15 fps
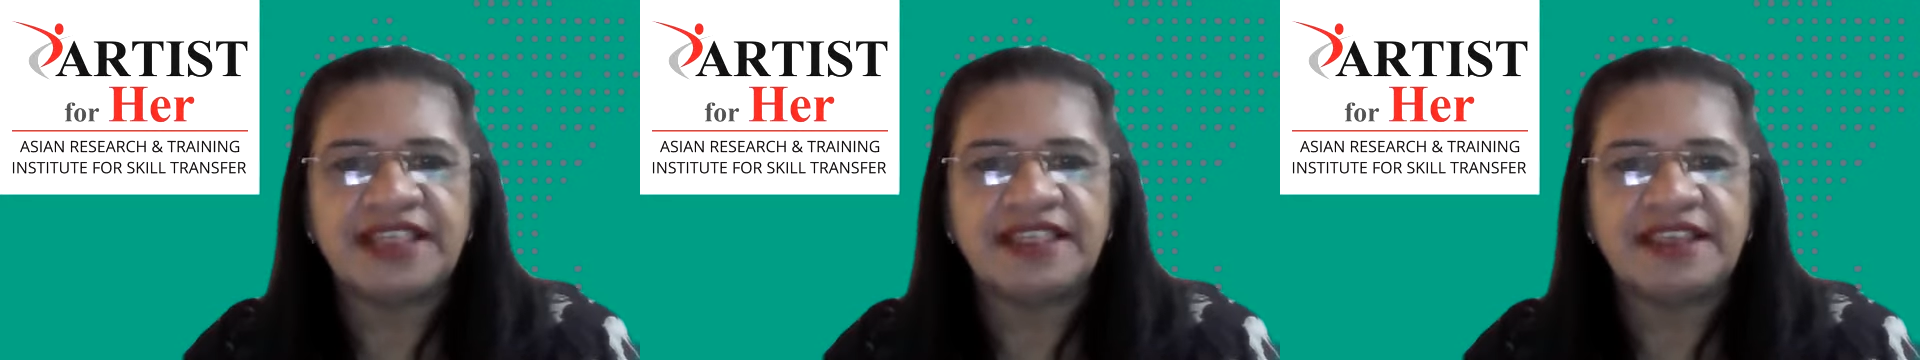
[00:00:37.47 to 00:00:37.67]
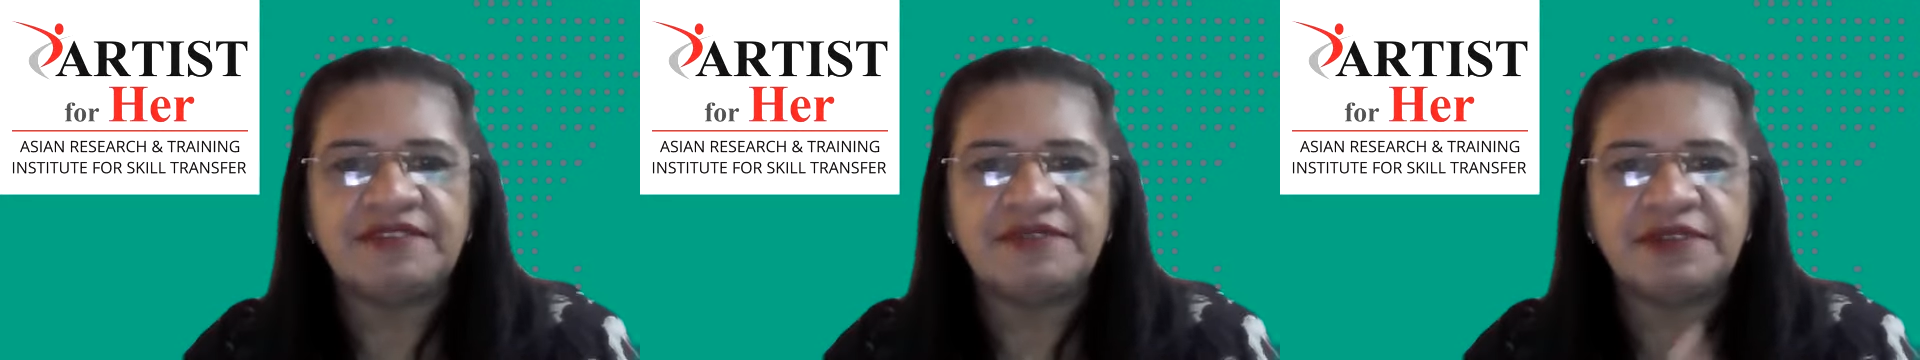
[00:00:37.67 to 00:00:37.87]

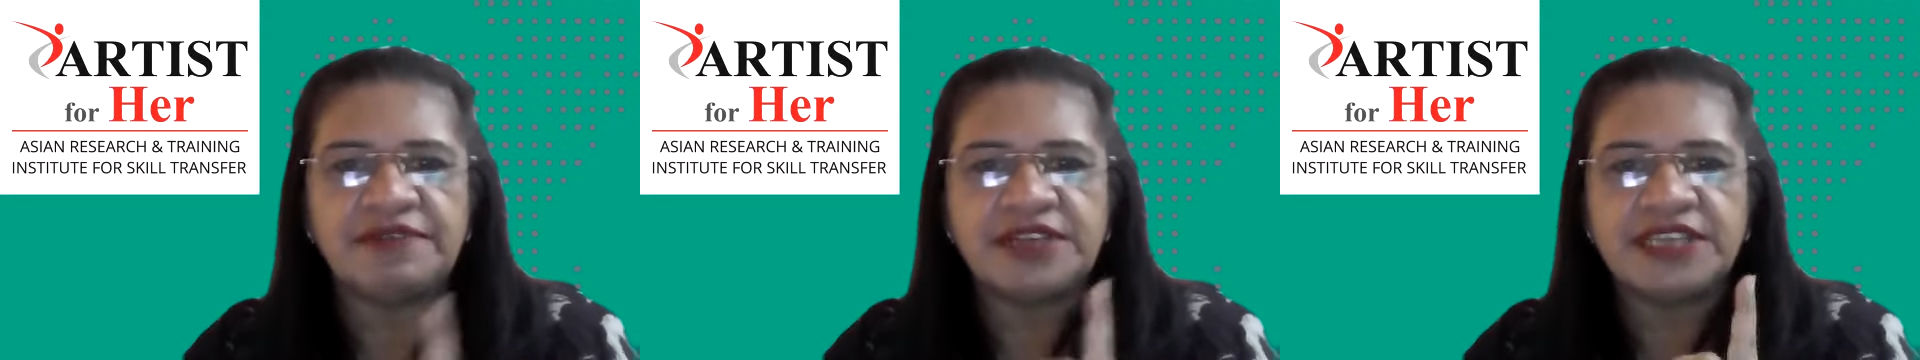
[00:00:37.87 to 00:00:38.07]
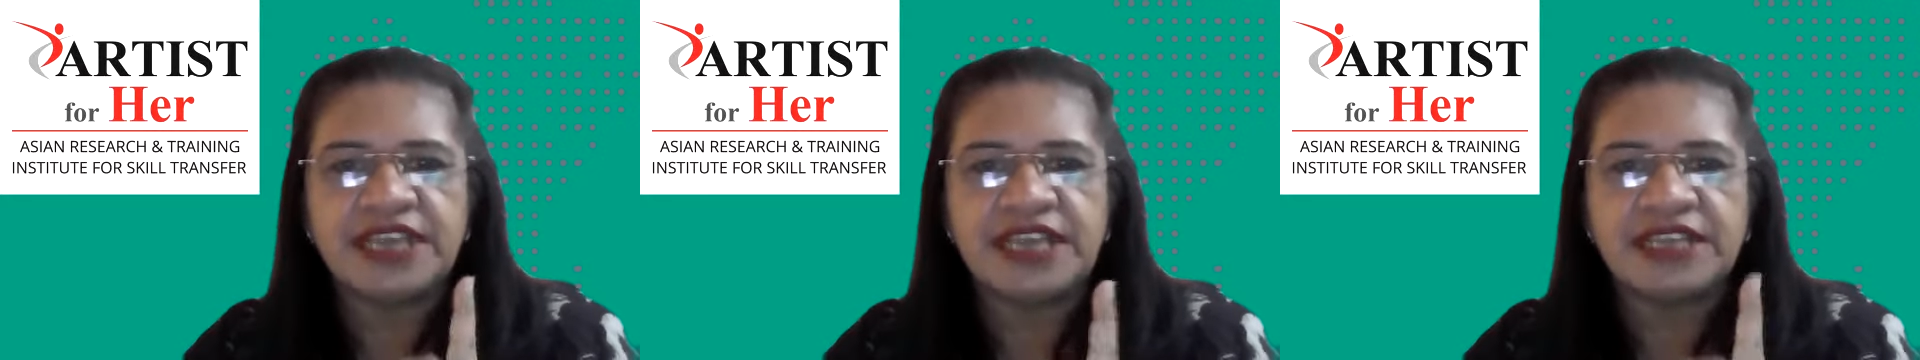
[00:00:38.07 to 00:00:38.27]
and then we
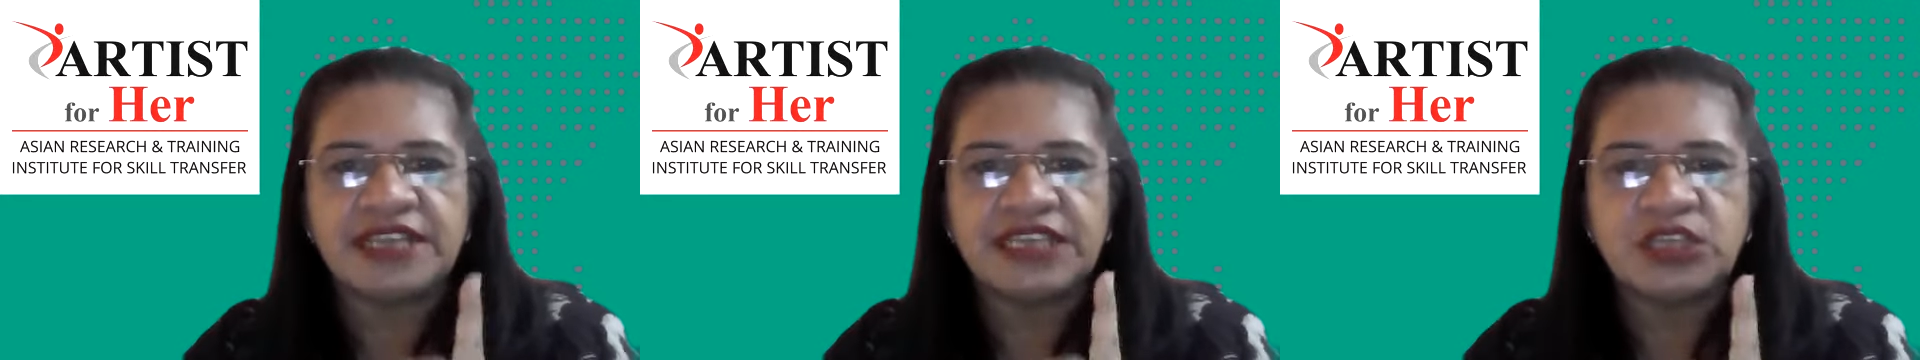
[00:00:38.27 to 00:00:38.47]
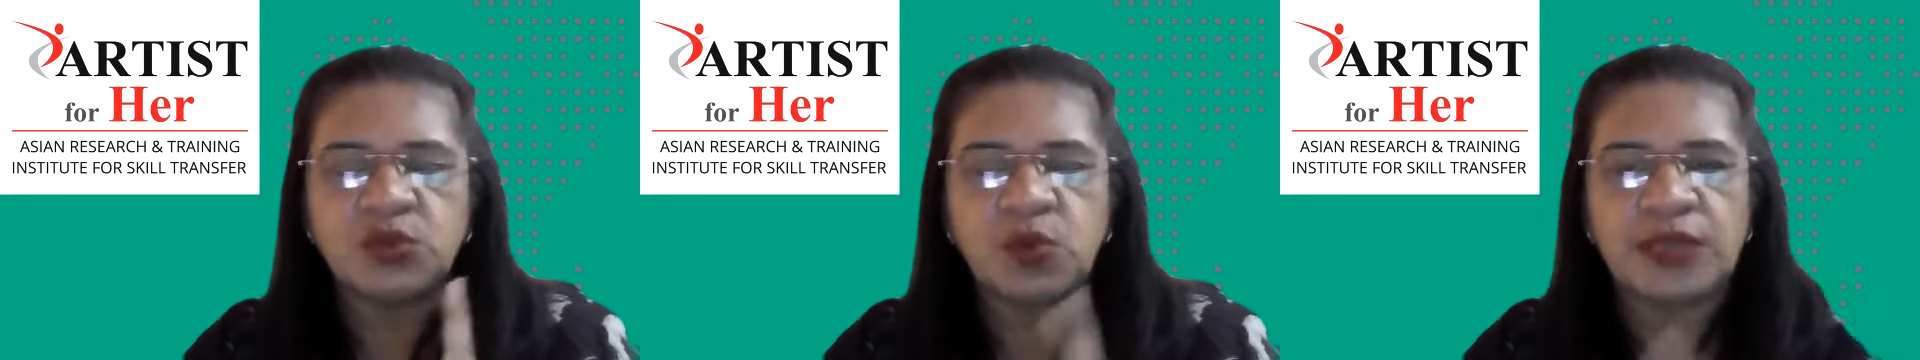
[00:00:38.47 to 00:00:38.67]
will take
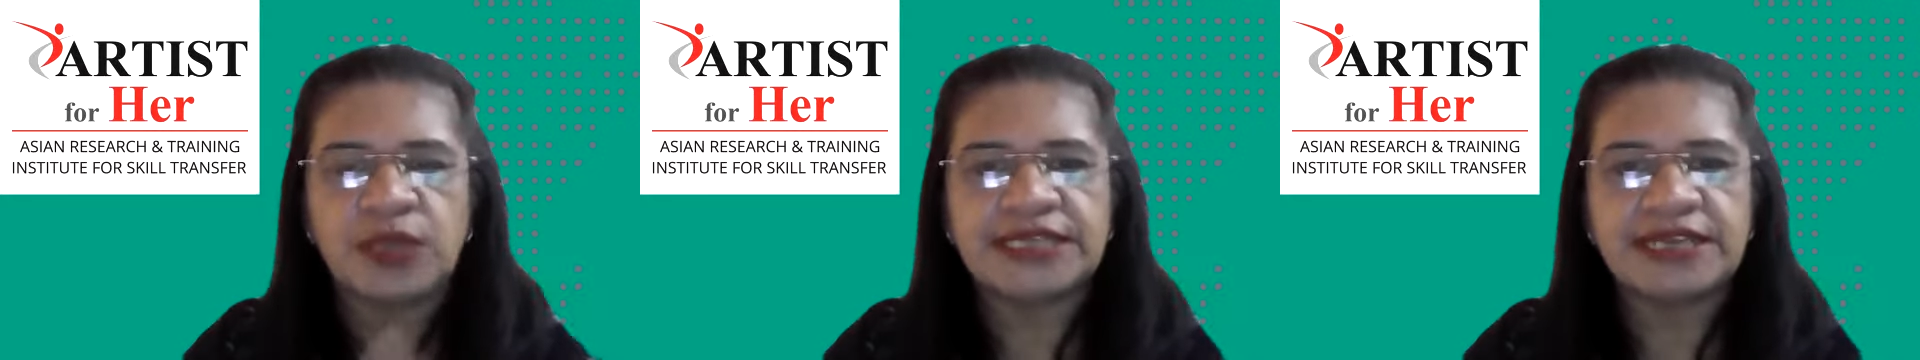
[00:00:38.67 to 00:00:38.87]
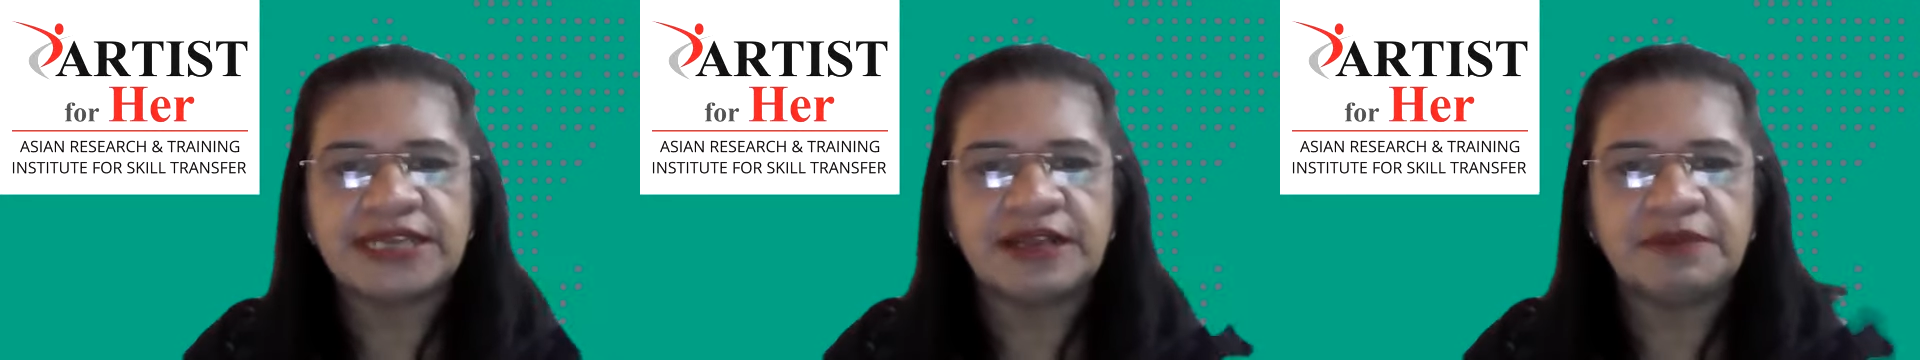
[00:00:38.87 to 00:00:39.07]
just
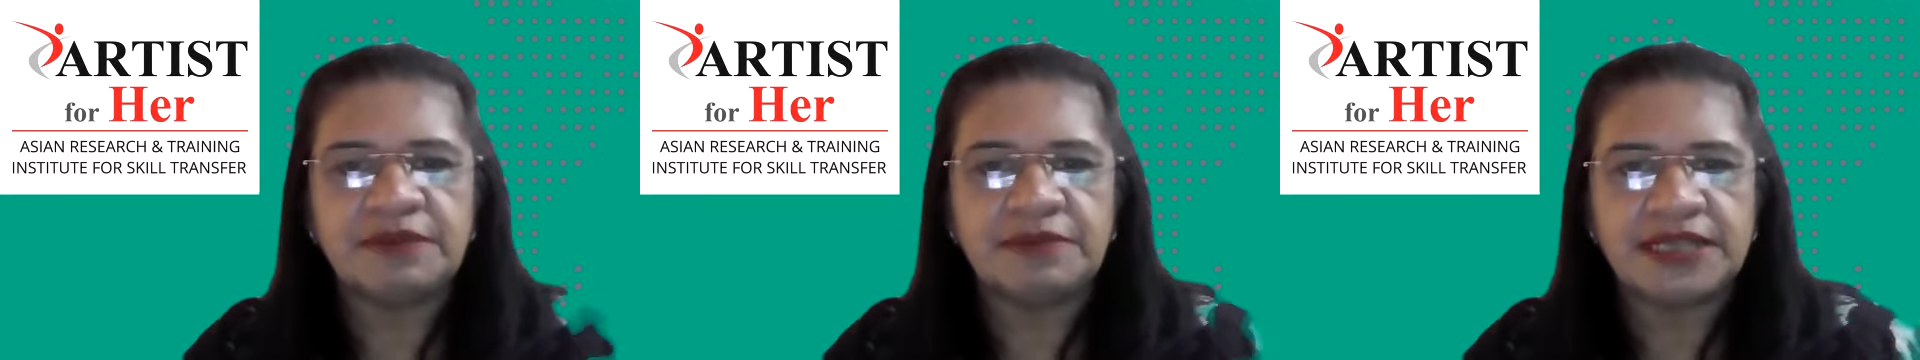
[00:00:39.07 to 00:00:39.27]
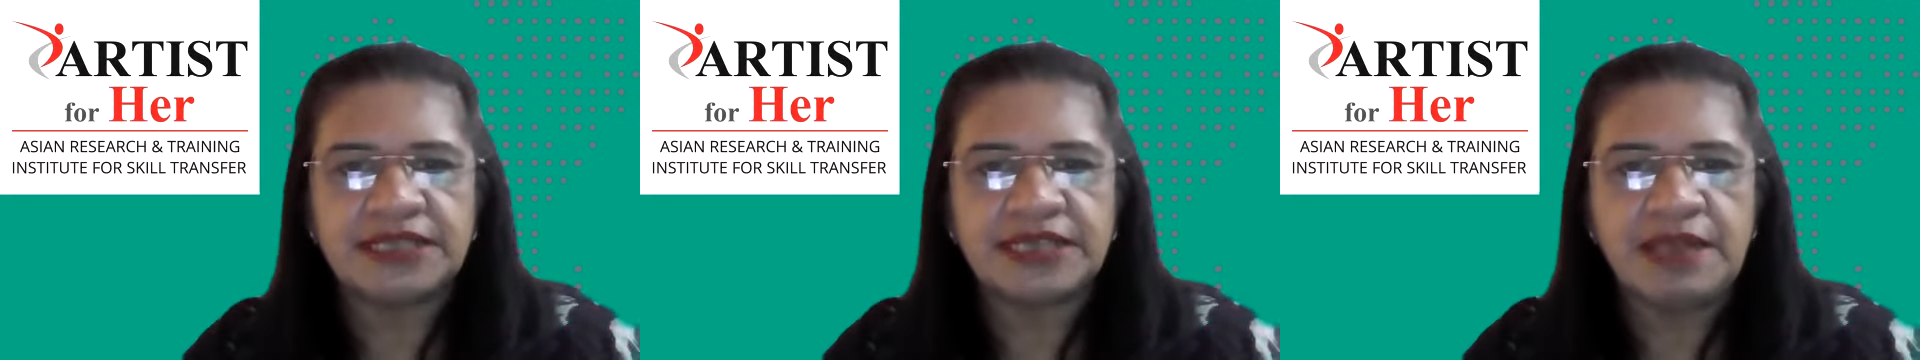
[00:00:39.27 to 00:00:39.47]
one single
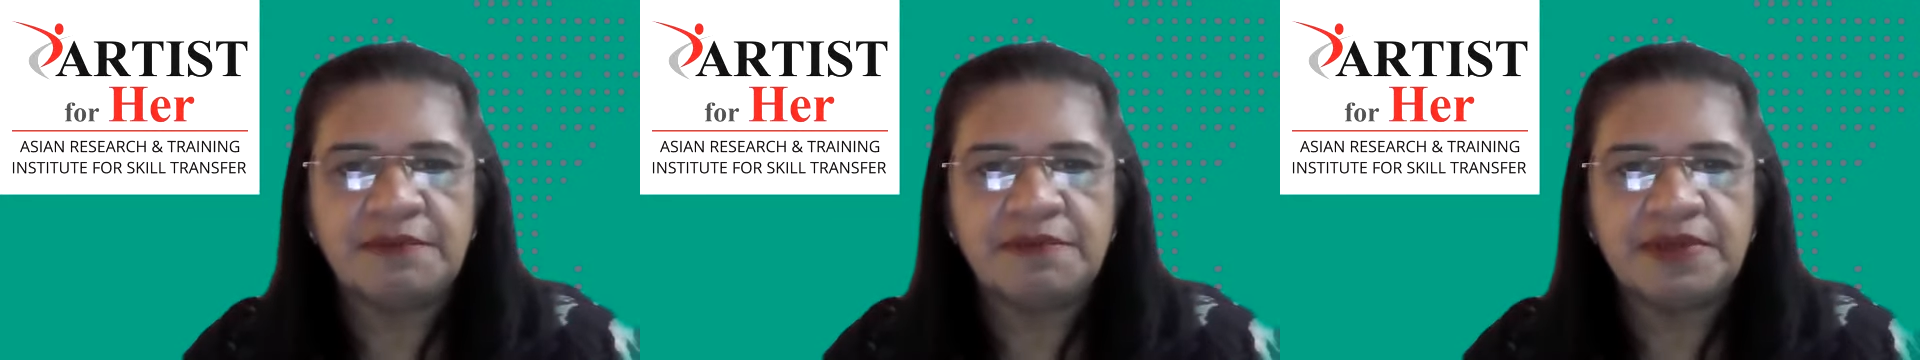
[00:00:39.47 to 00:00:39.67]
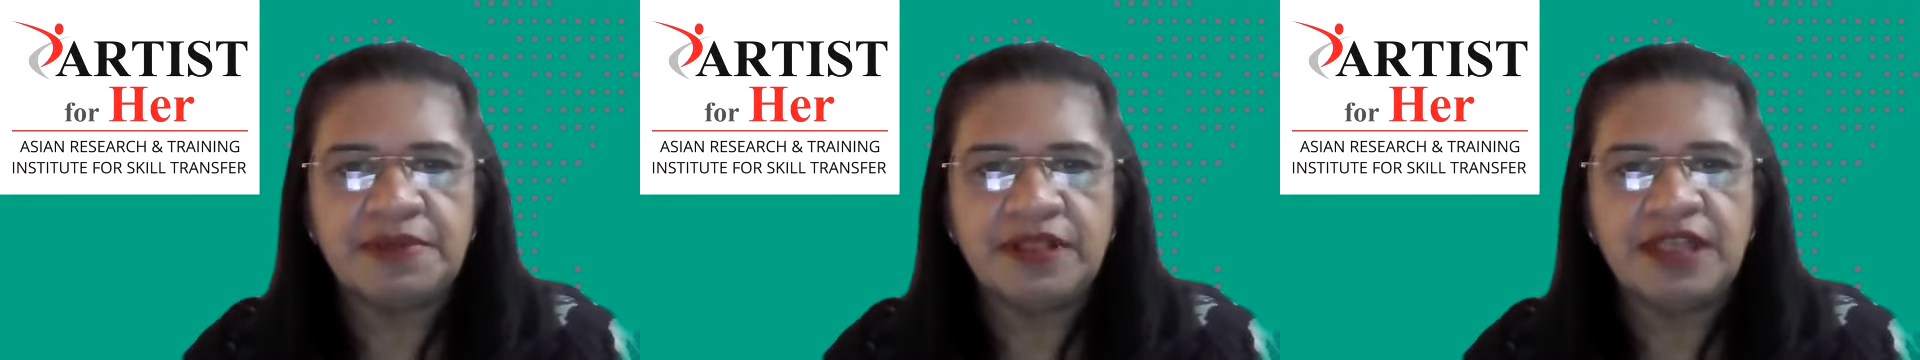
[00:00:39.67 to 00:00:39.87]
blood
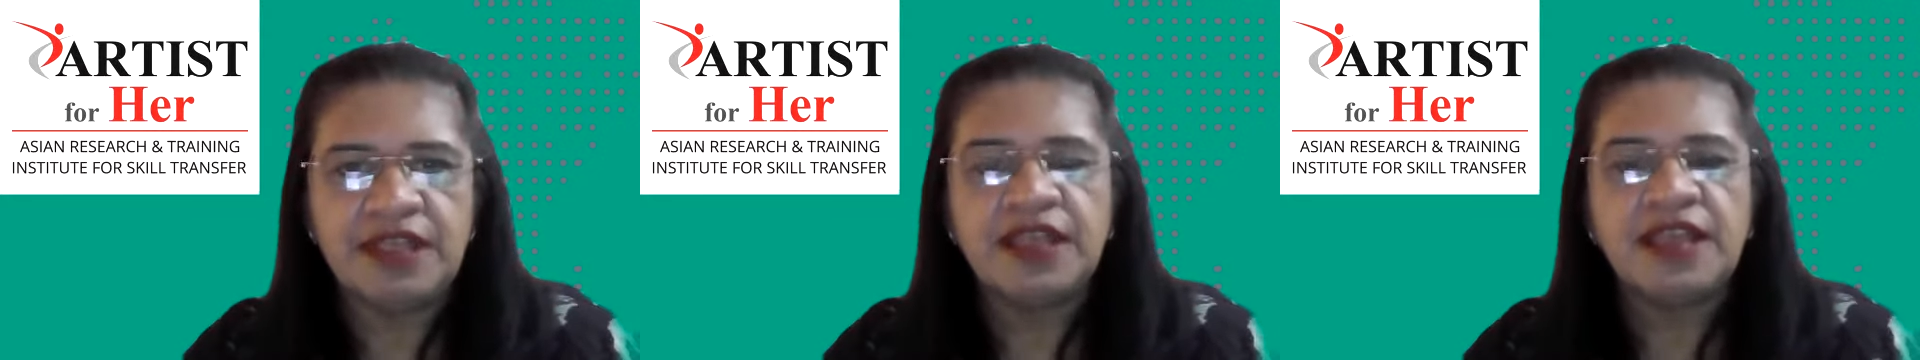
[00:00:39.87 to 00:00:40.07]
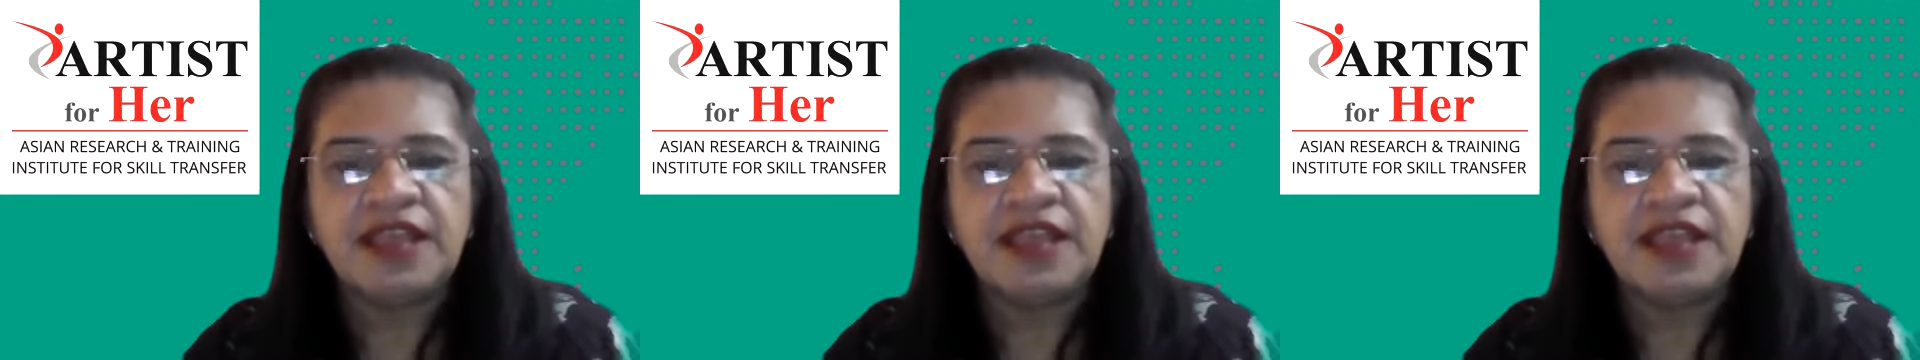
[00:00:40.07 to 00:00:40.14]
sample.